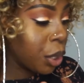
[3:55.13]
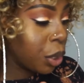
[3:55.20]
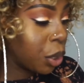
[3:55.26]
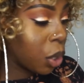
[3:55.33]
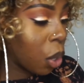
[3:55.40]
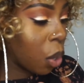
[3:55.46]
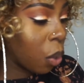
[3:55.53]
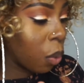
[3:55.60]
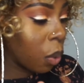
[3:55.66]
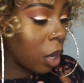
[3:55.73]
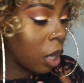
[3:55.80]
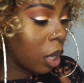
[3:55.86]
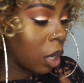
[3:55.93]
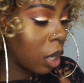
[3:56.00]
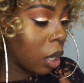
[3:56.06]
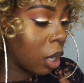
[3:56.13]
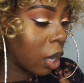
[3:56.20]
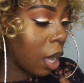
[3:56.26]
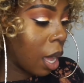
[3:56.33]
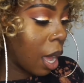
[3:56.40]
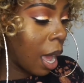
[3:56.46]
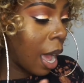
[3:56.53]
So,
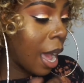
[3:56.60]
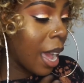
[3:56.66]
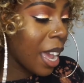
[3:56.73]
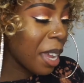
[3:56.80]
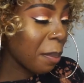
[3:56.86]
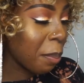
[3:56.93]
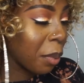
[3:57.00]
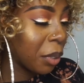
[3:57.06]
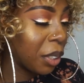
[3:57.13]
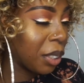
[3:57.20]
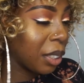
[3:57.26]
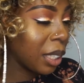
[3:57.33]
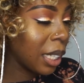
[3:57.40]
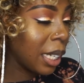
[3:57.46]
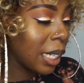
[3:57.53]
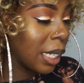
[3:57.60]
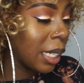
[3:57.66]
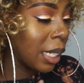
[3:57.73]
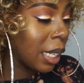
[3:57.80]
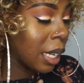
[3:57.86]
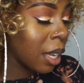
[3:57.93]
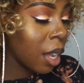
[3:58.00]
I personally
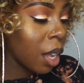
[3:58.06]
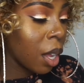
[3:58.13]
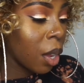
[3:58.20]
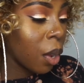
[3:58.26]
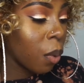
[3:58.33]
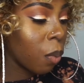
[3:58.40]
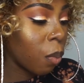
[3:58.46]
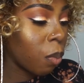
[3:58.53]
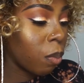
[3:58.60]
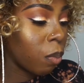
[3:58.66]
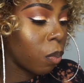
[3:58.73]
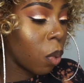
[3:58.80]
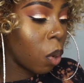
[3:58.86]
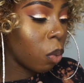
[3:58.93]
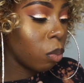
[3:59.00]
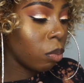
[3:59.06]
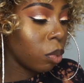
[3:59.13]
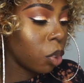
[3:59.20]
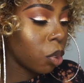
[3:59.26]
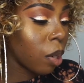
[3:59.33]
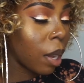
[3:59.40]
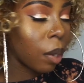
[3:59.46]
won't
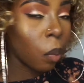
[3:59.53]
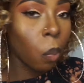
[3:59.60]
try to